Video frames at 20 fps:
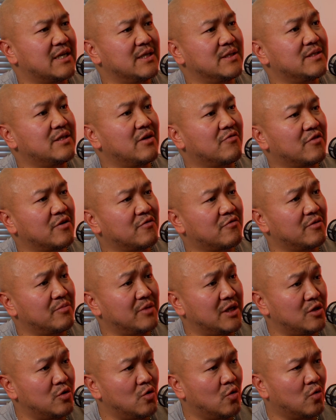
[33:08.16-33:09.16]
is different from the
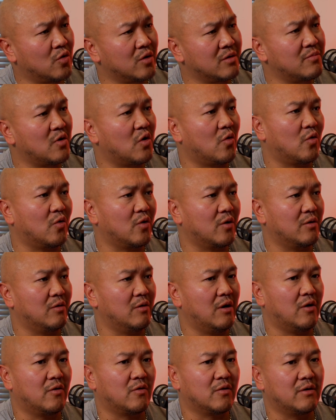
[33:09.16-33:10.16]
norm, or
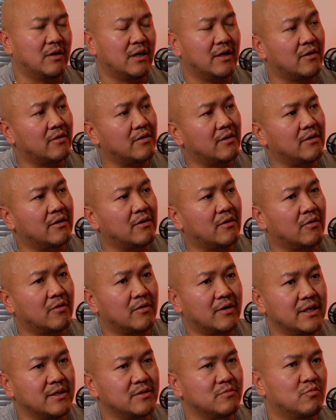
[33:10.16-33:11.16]

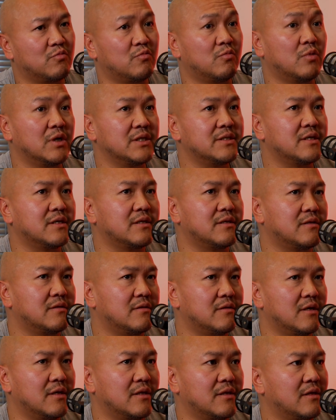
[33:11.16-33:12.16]
was it
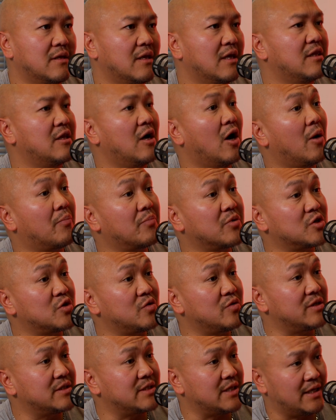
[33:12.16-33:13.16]
that the
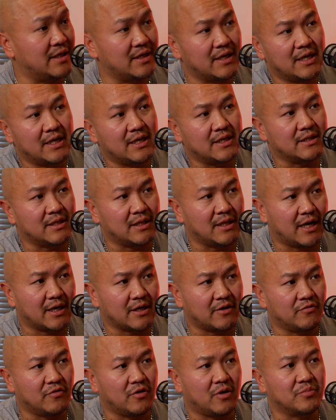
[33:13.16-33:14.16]
opportunity, the lack
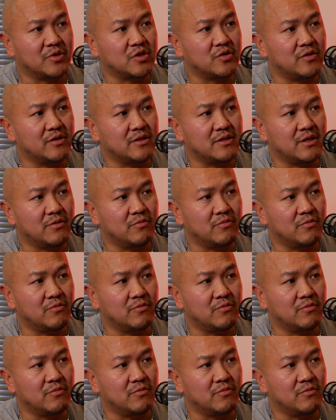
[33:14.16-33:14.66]
of opportunity?